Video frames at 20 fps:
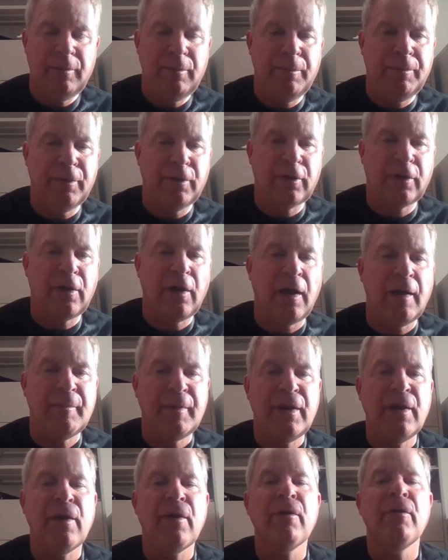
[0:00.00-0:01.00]
Maybe put a
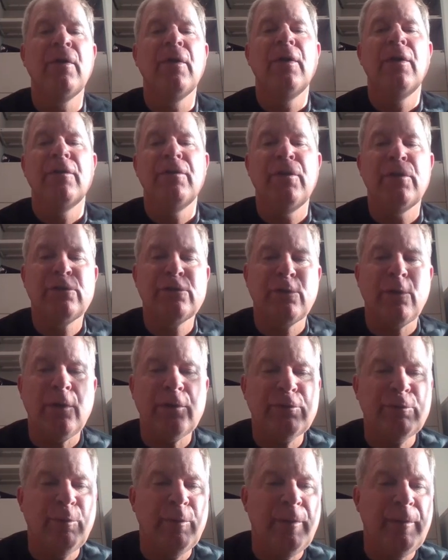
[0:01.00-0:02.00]
comma here. The
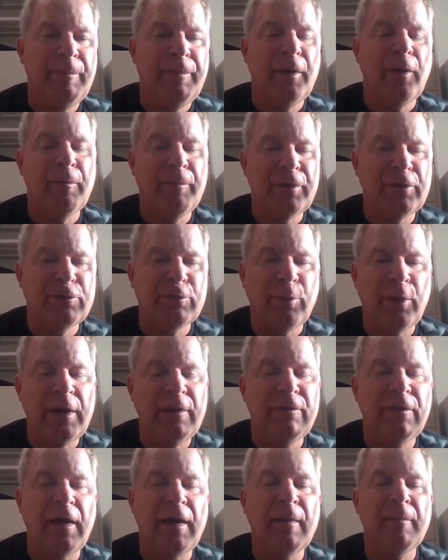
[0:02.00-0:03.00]
trust will be built
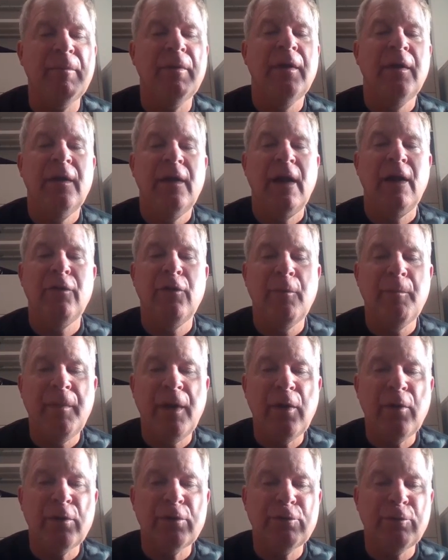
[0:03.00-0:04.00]
between them and their
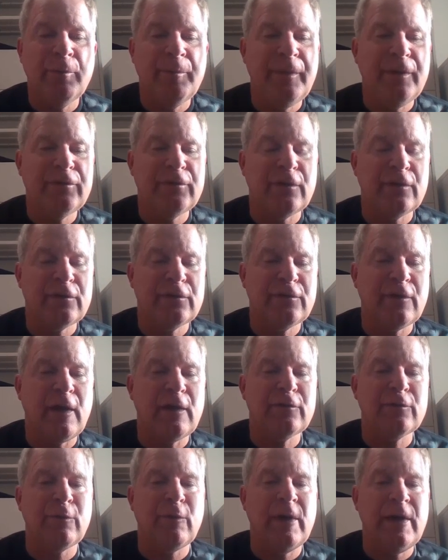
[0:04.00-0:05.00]
marriage will be
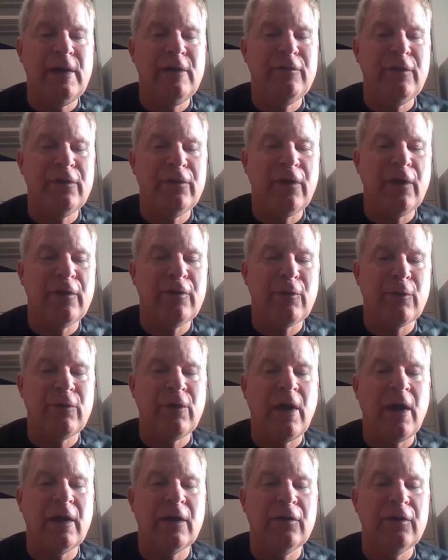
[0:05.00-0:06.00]
successful even though they're
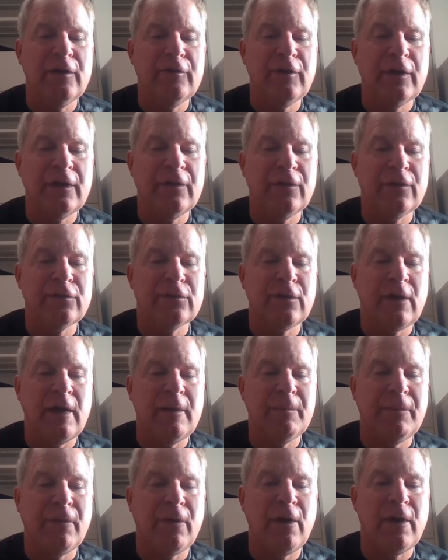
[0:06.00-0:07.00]
not living in the
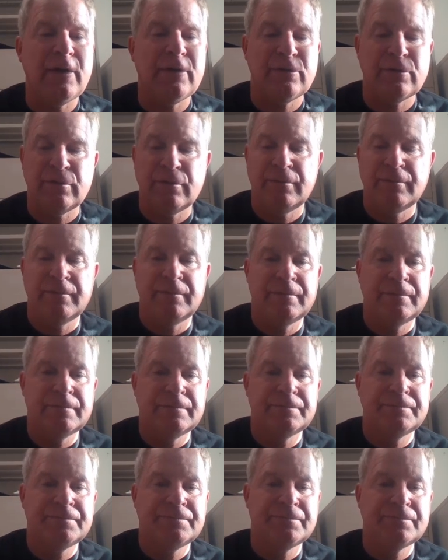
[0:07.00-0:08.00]
same place.
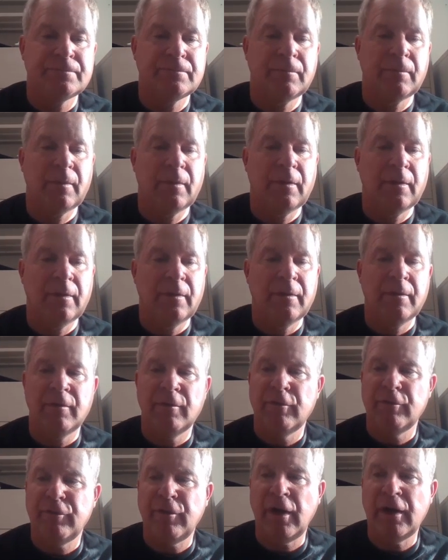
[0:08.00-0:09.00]

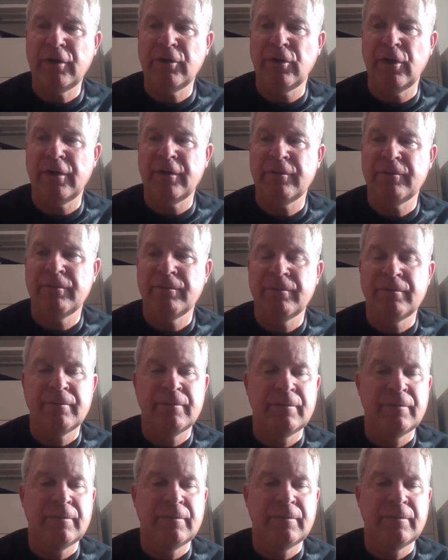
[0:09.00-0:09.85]
Finally,